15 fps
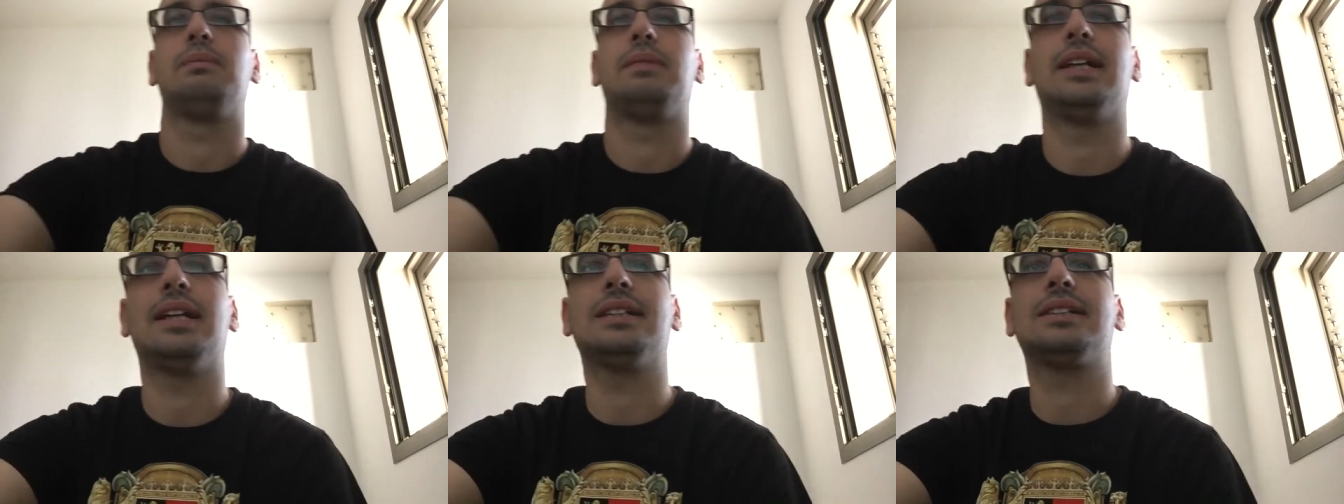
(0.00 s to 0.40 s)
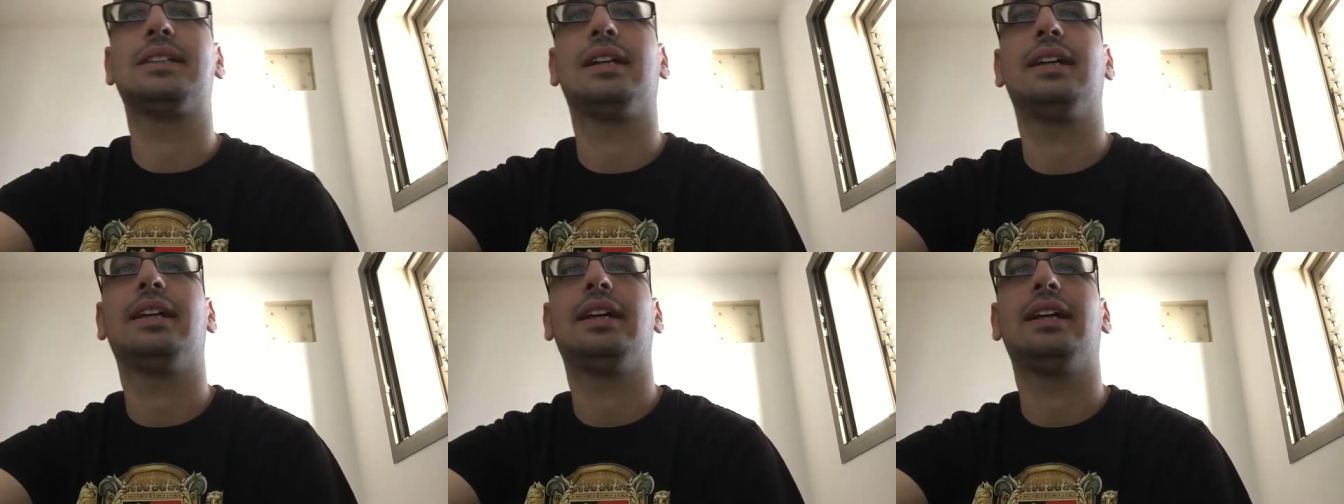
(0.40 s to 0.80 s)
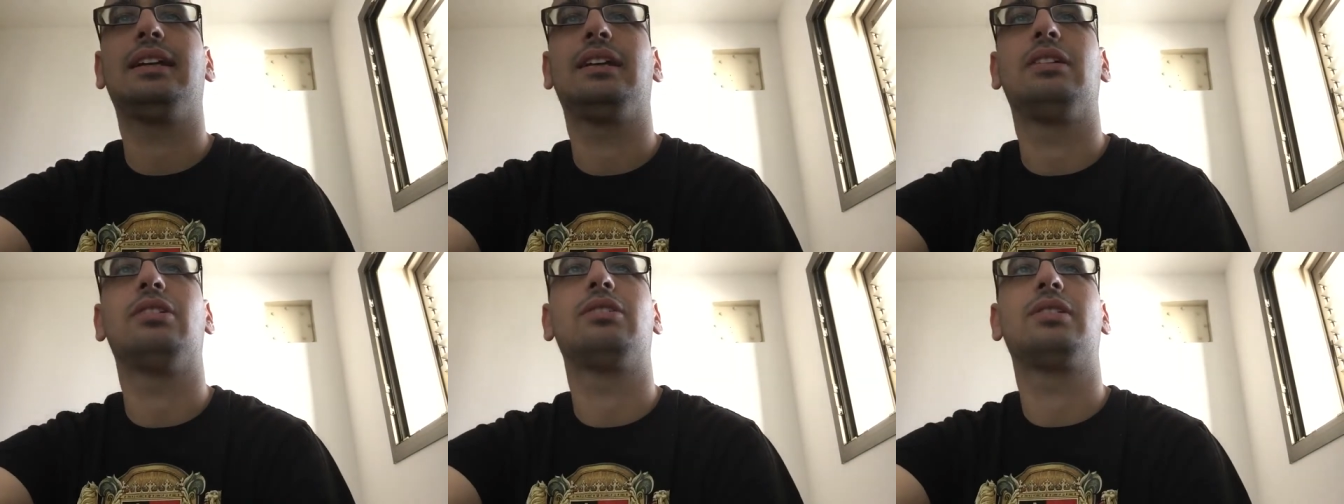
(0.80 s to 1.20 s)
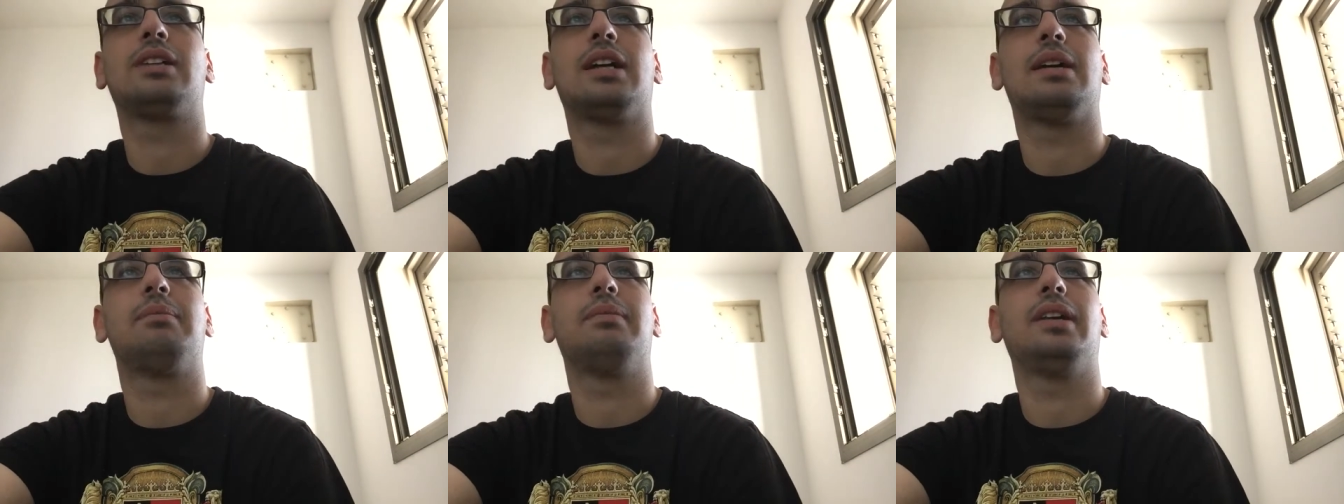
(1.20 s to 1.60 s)
but that struggle did not
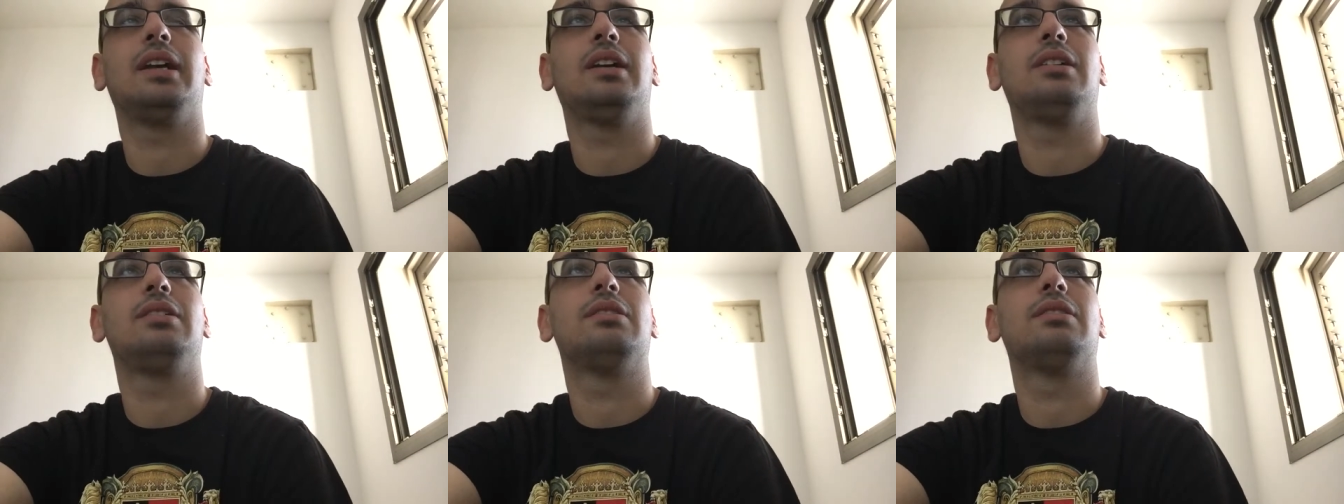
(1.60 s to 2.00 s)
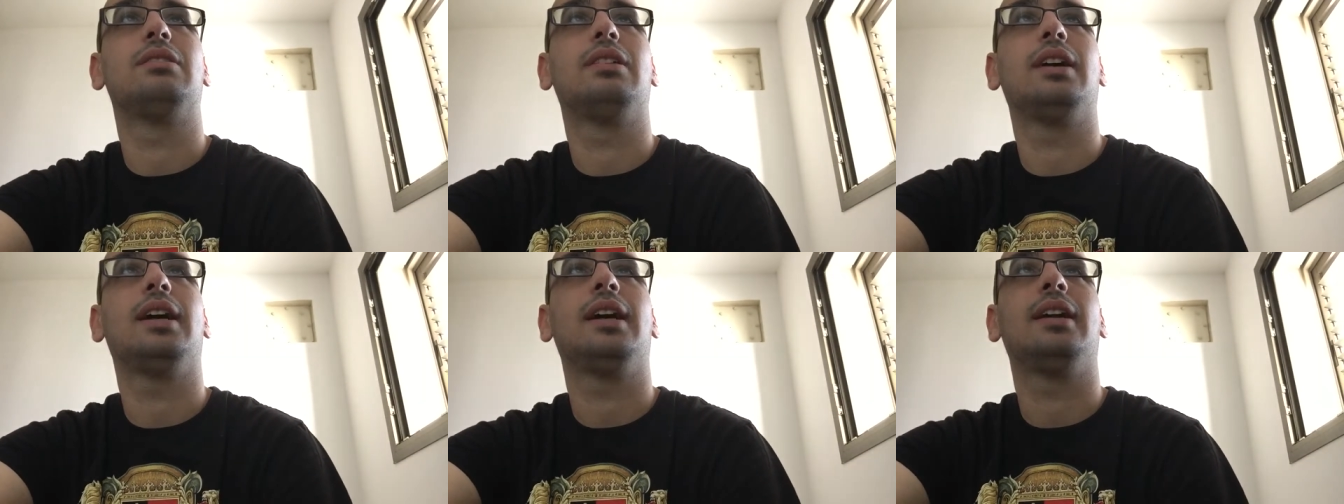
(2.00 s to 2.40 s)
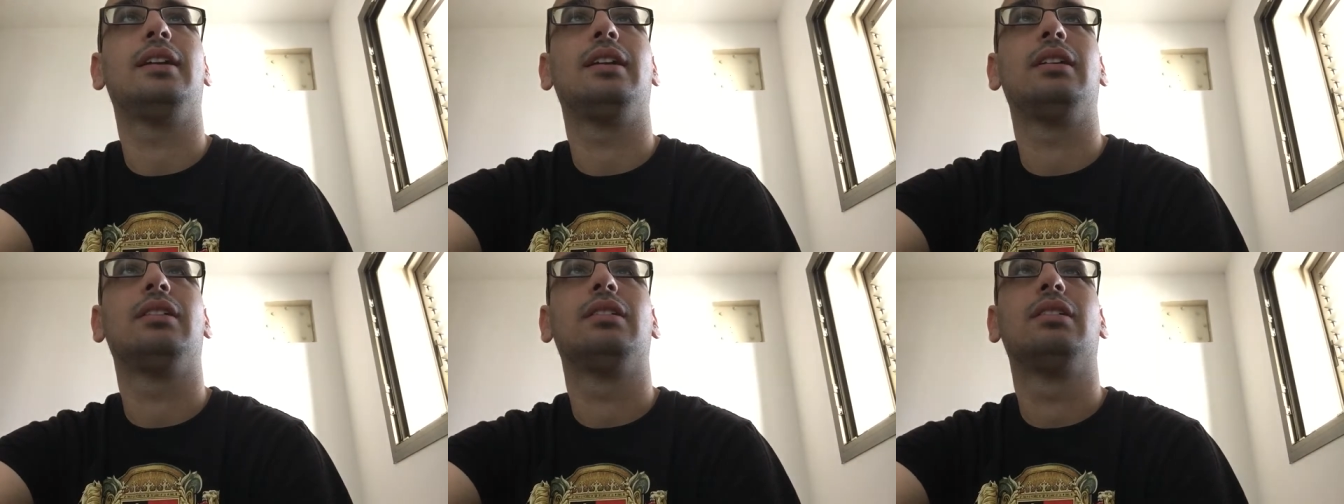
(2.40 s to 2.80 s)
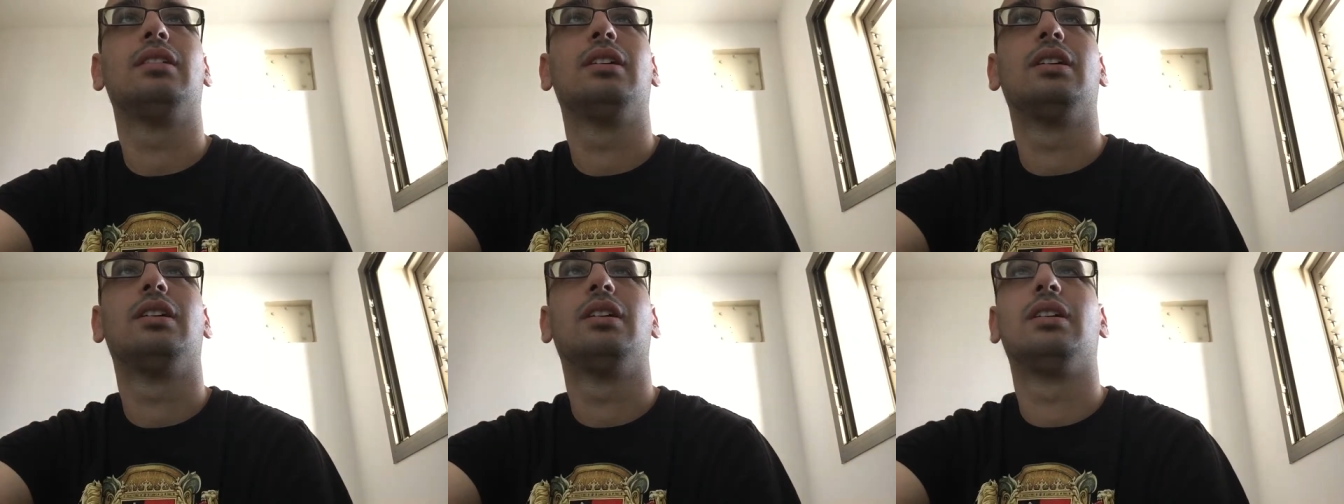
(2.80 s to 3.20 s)
come into any
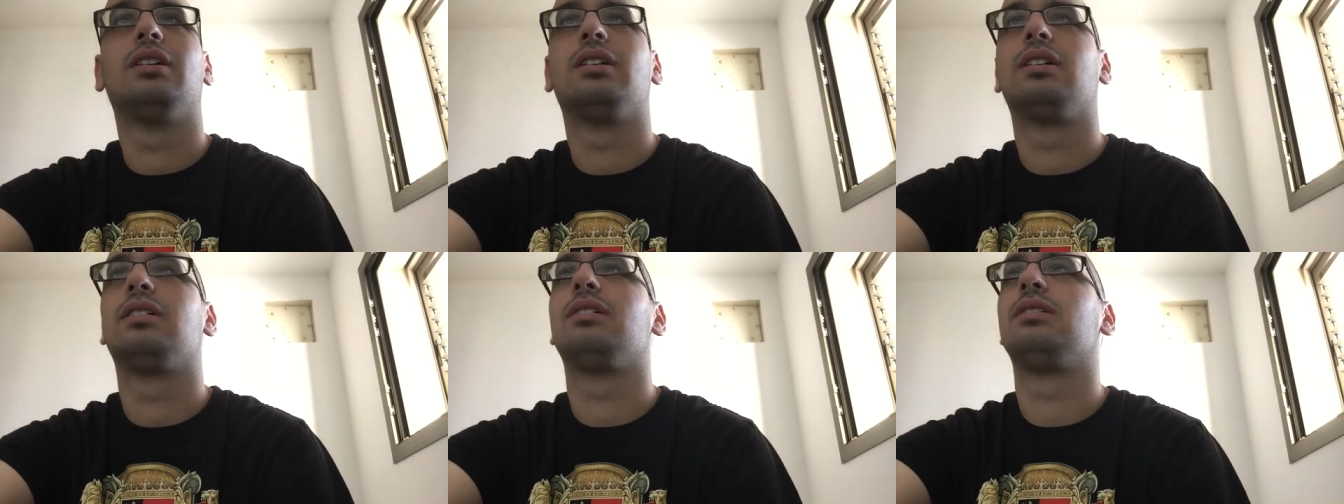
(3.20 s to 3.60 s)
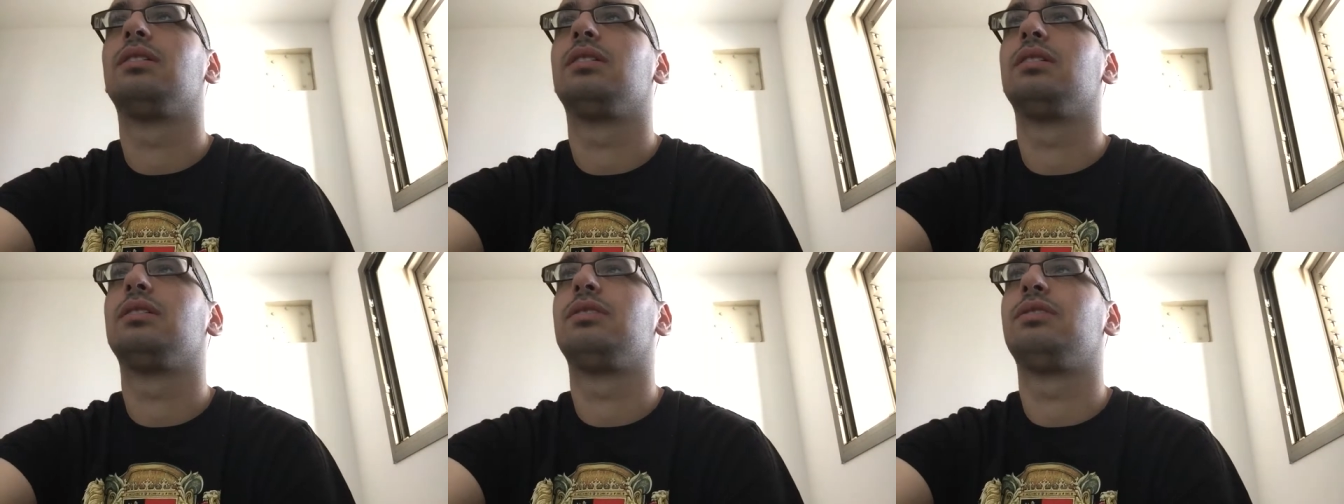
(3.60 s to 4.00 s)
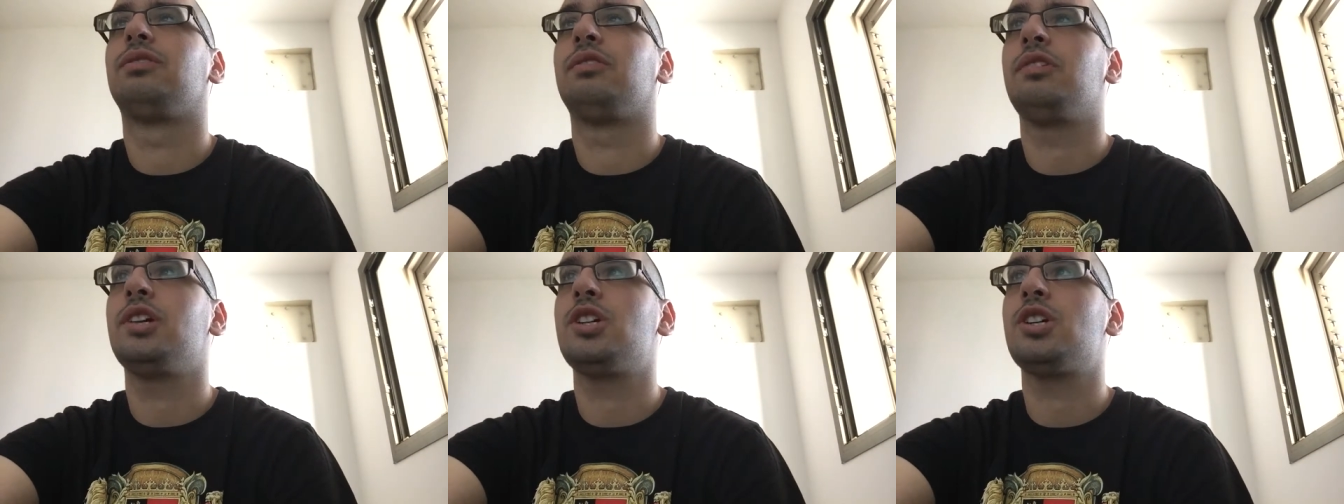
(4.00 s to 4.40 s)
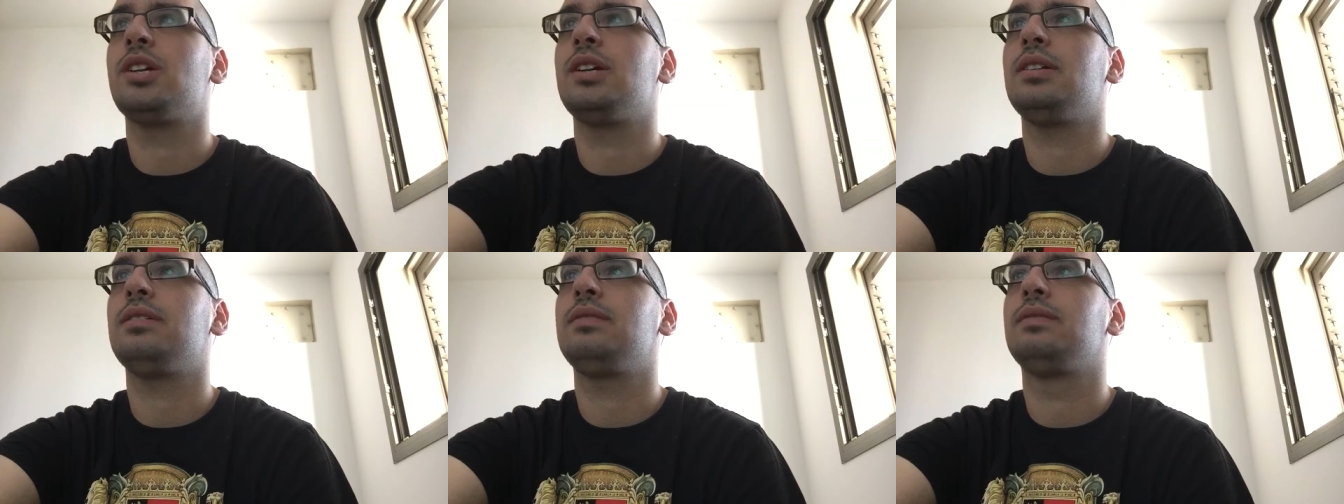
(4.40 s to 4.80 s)

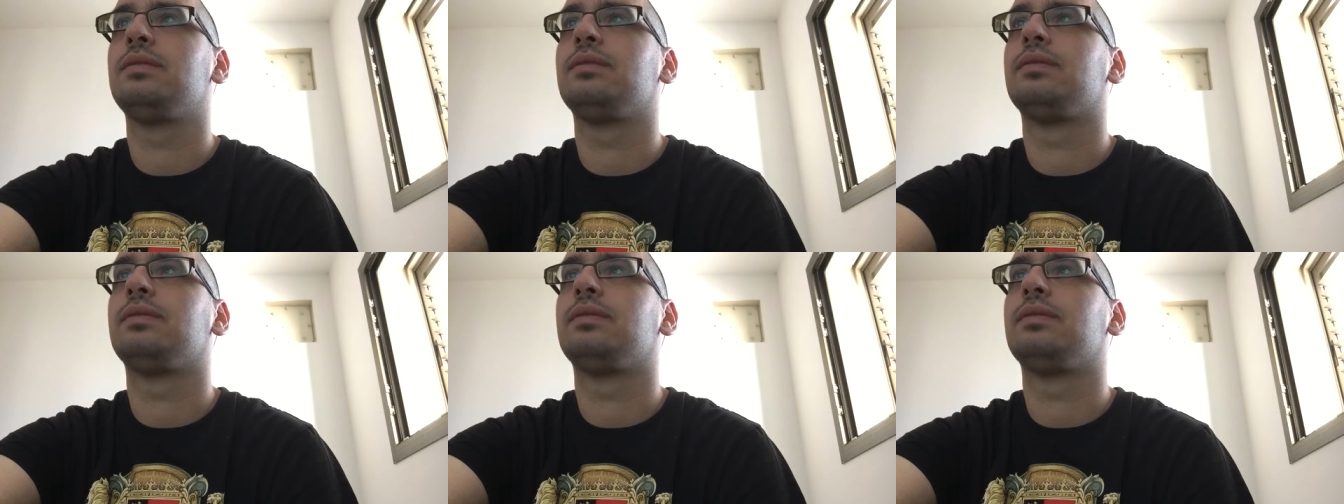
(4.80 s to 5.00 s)
fruition.